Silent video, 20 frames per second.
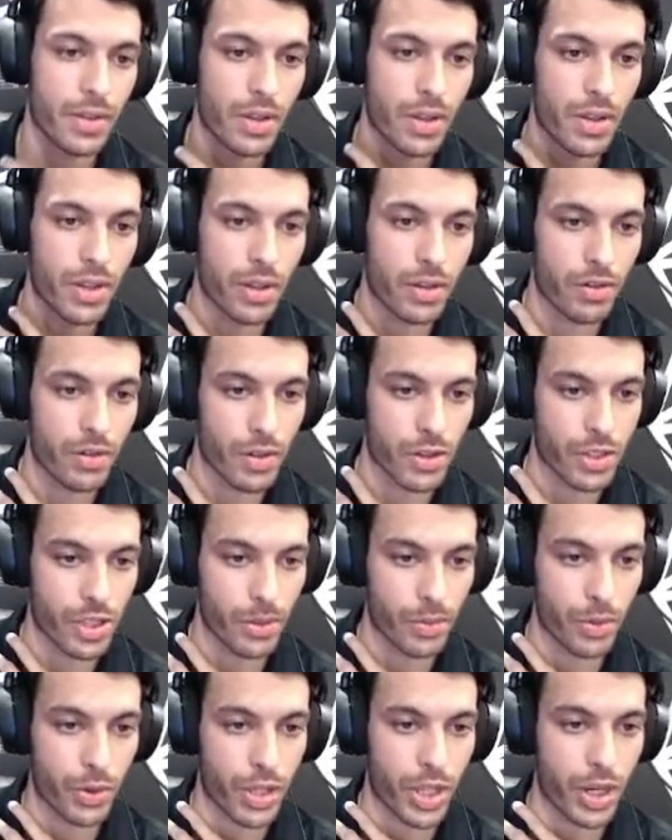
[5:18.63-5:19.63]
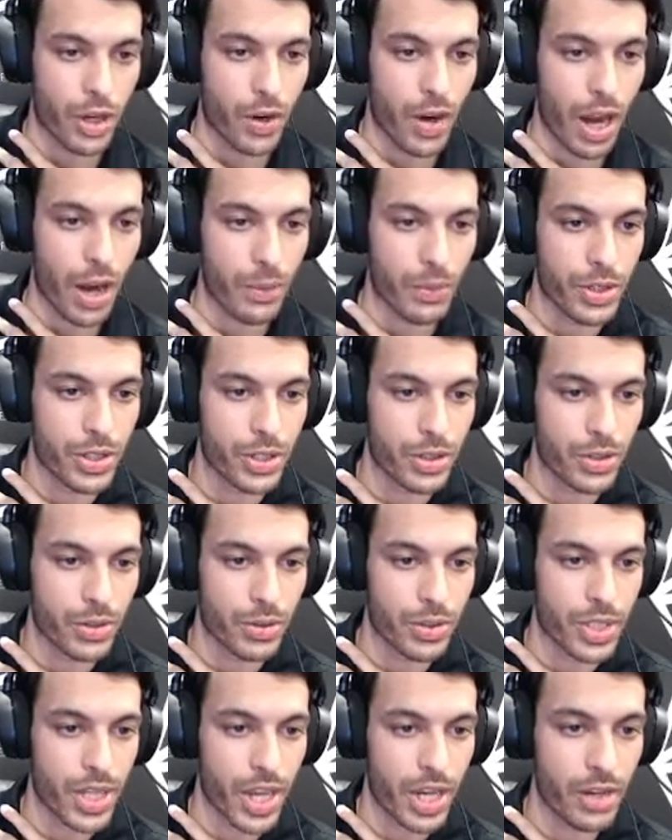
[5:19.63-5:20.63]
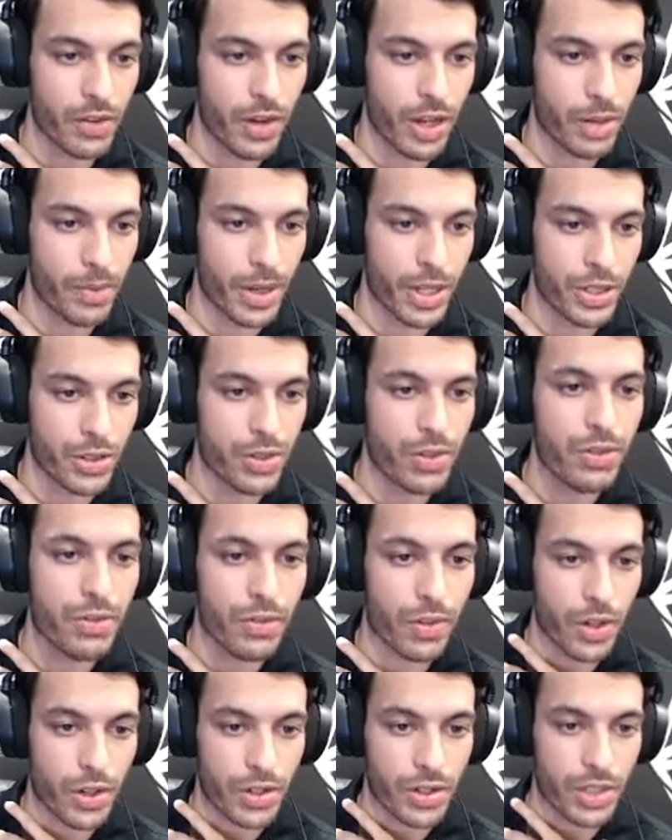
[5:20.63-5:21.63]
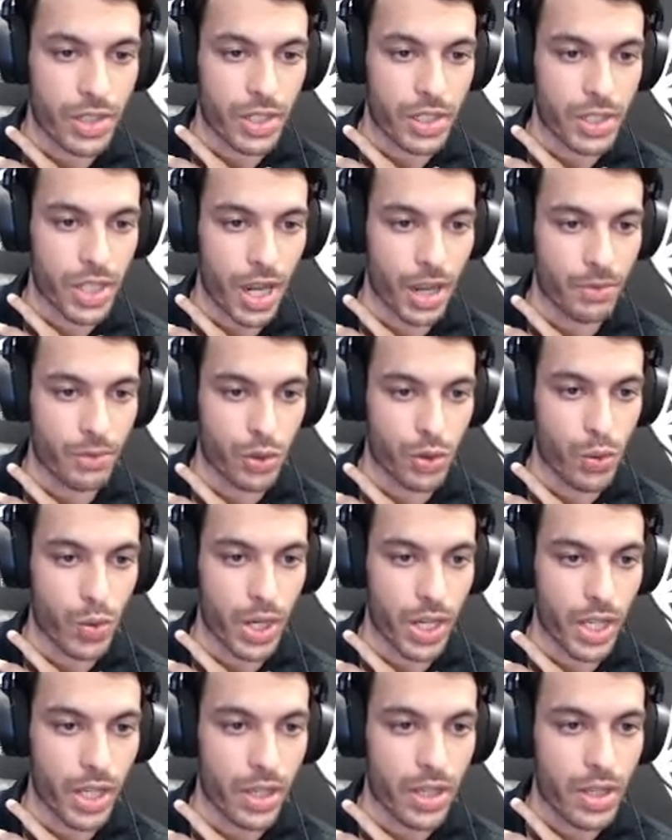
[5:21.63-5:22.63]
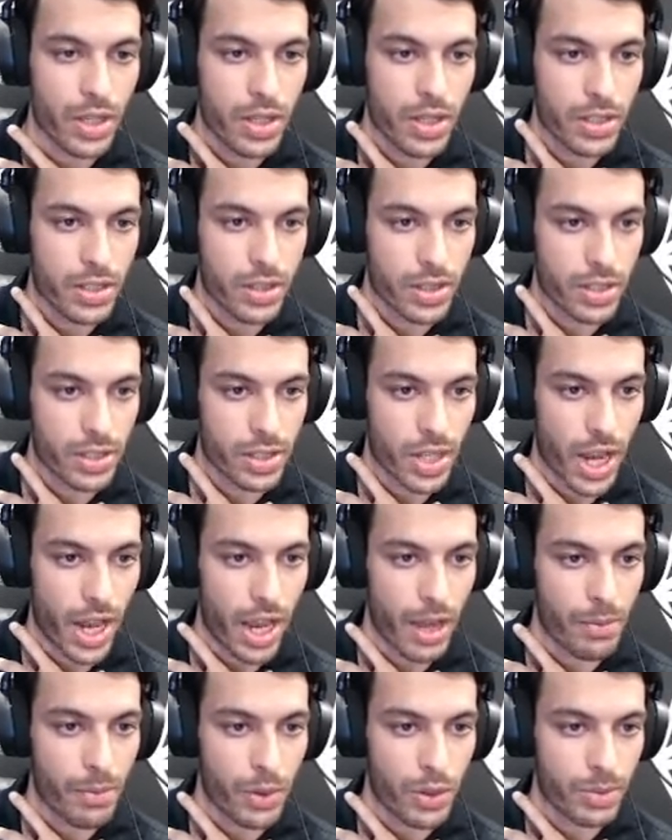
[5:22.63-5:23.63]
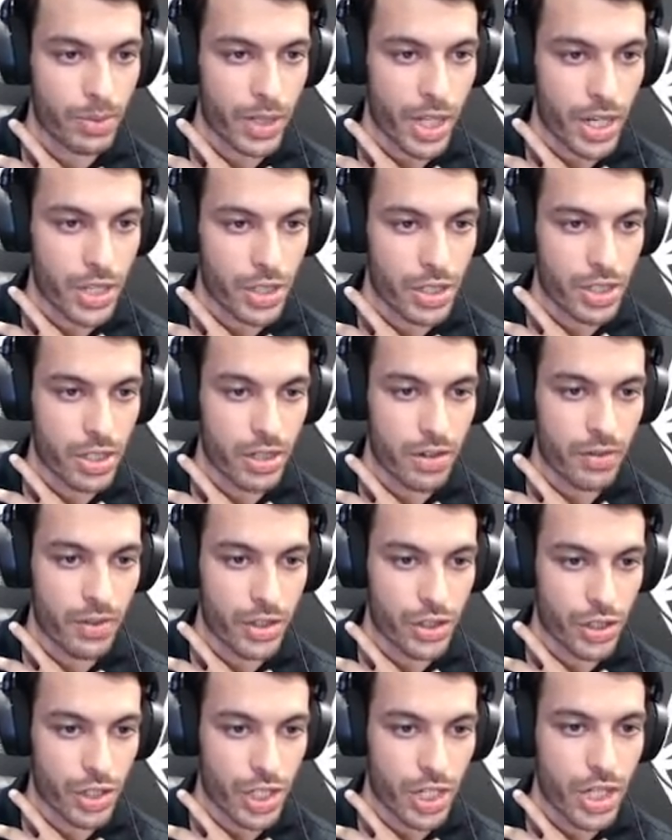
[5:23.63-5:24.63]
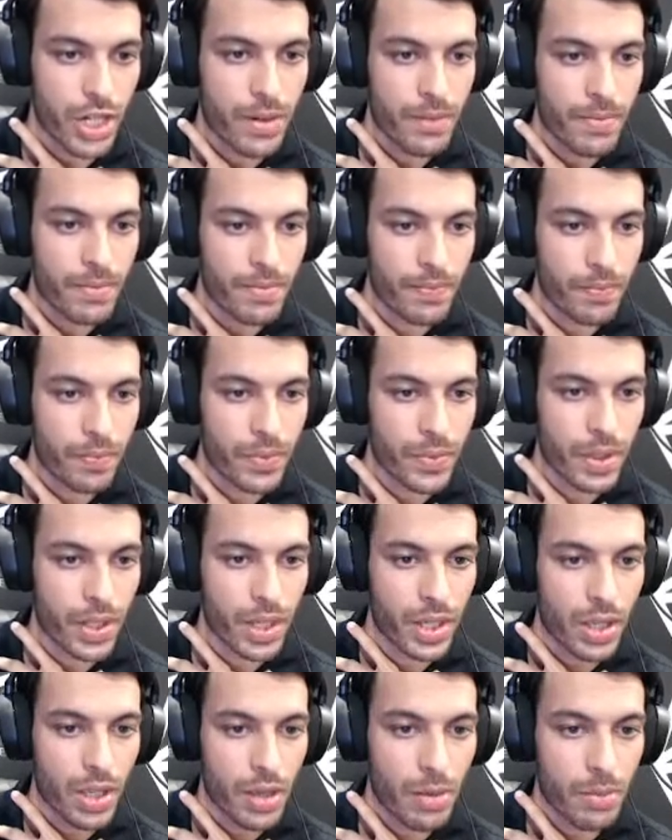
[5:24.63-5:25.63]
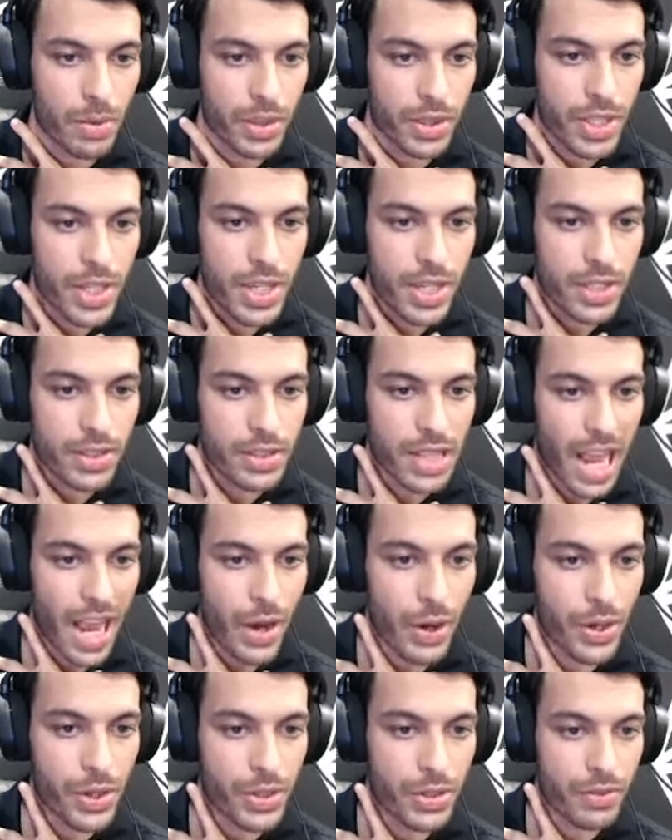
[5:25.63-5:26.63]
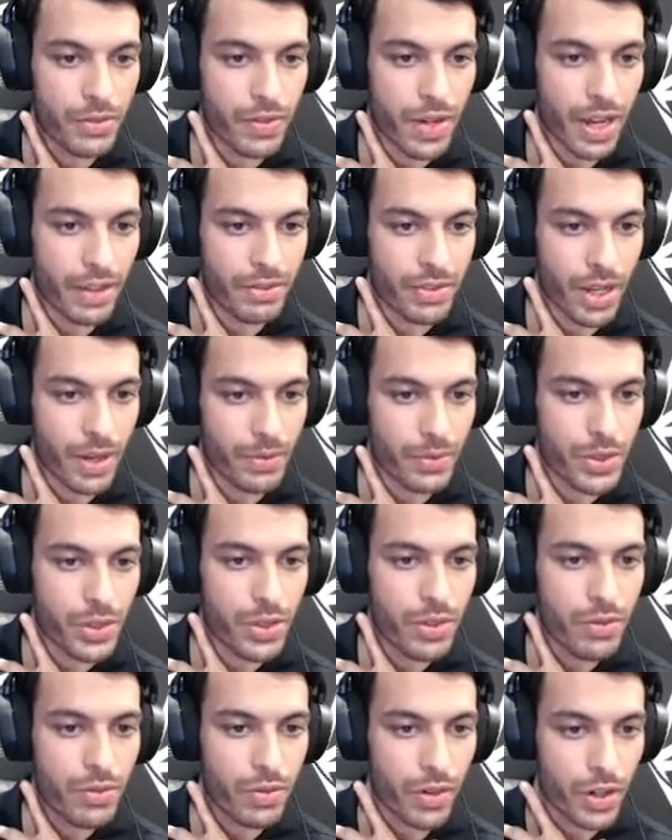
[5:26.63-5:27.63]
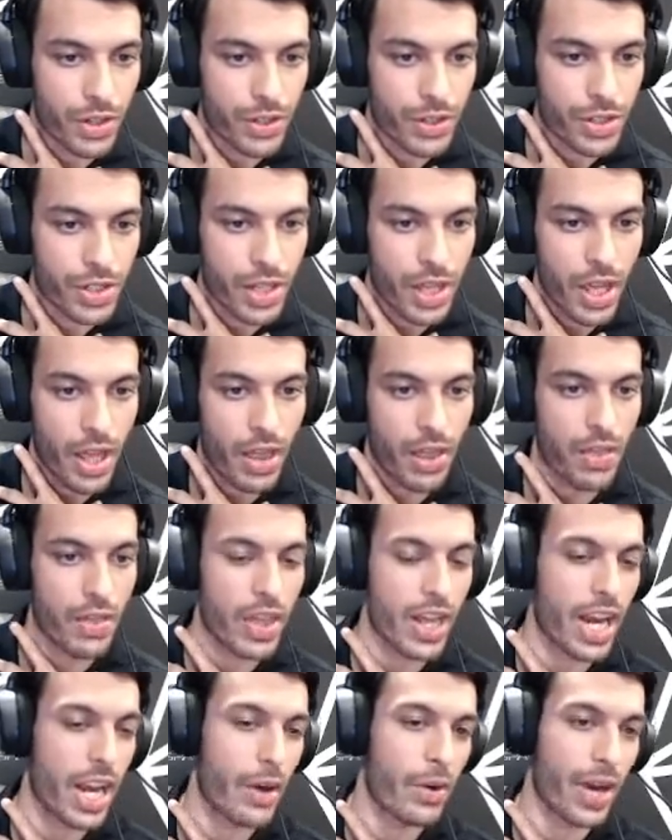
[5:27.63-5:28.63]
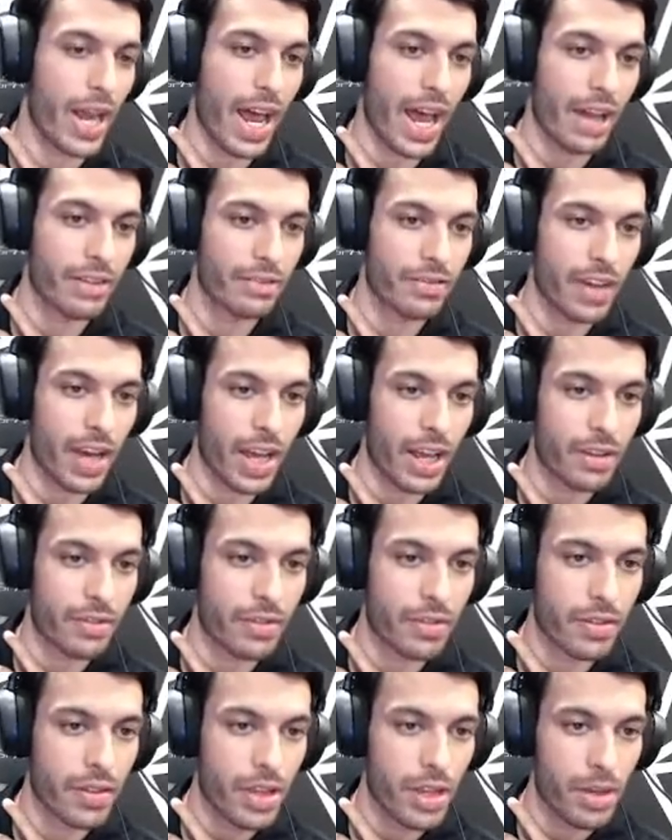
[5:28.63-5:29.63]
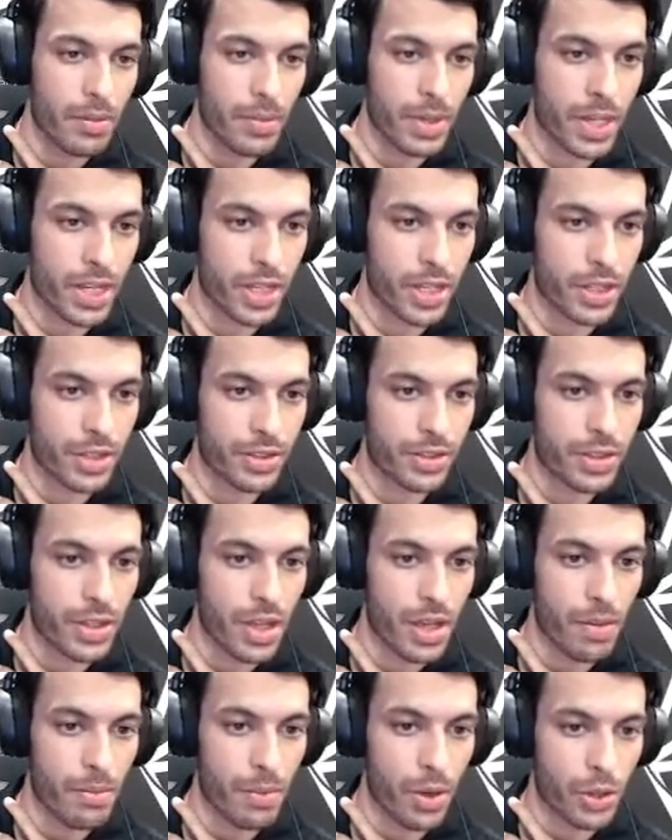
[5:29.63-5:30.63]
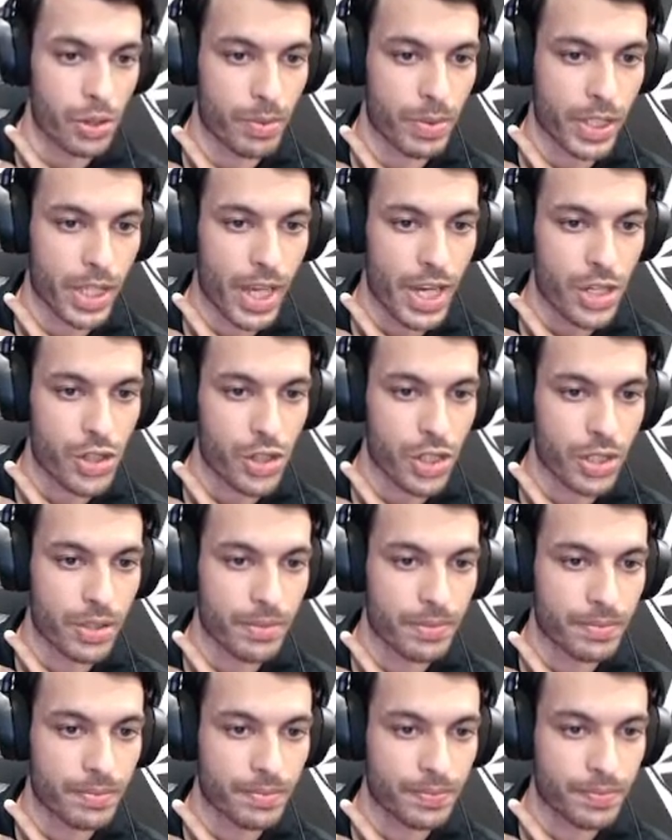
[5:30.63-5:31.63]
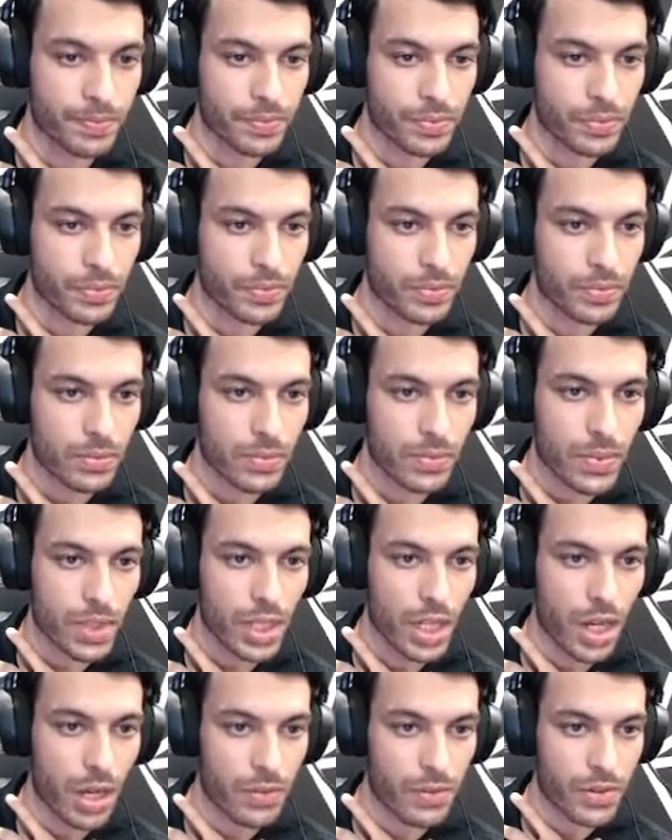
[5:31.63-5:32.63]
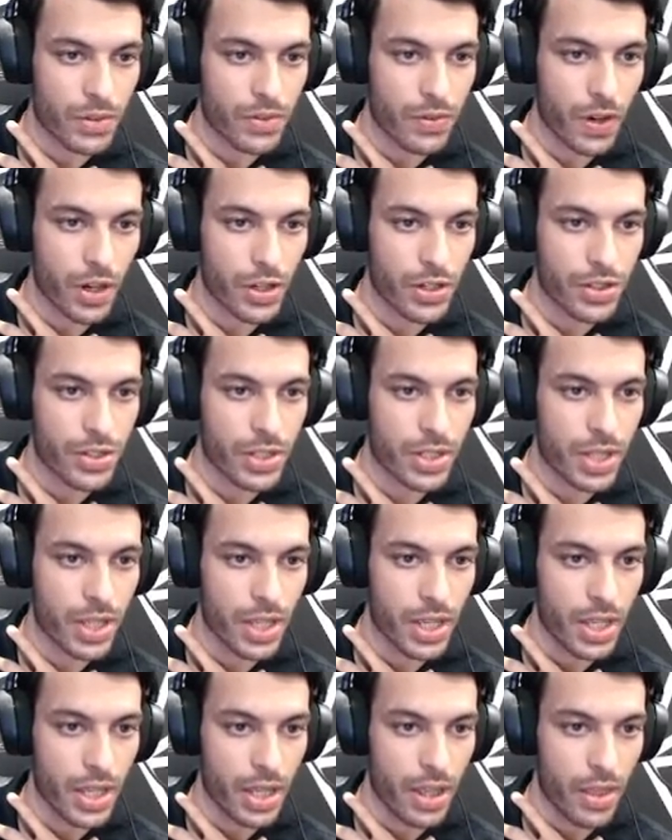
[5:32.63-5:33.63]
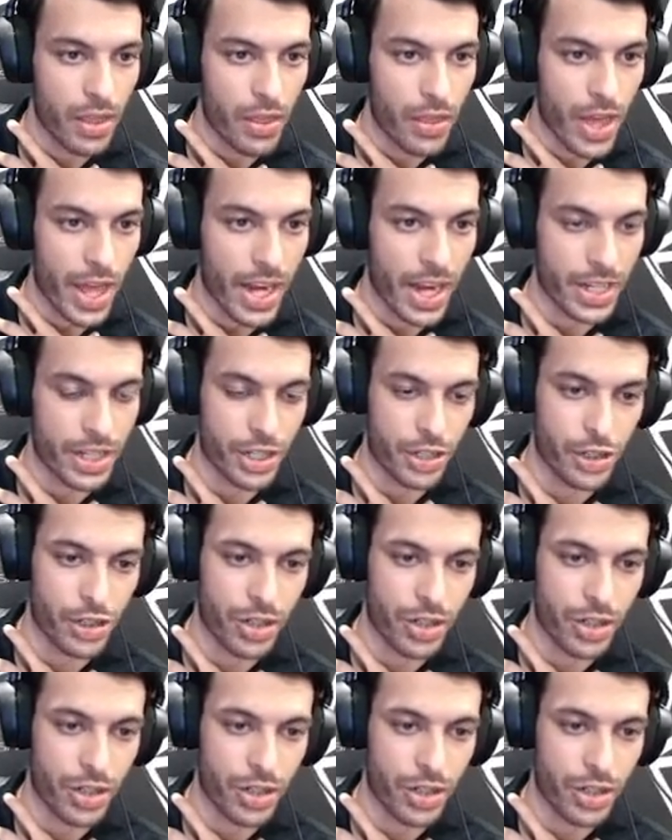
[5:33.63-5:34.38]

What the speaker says: For example, here I would do 10 divided by 2 first times 20, since I have multiplication and division here. But this, I would do 5 times 2 first, and then I would add 5, because multiplication comes first, and then addition.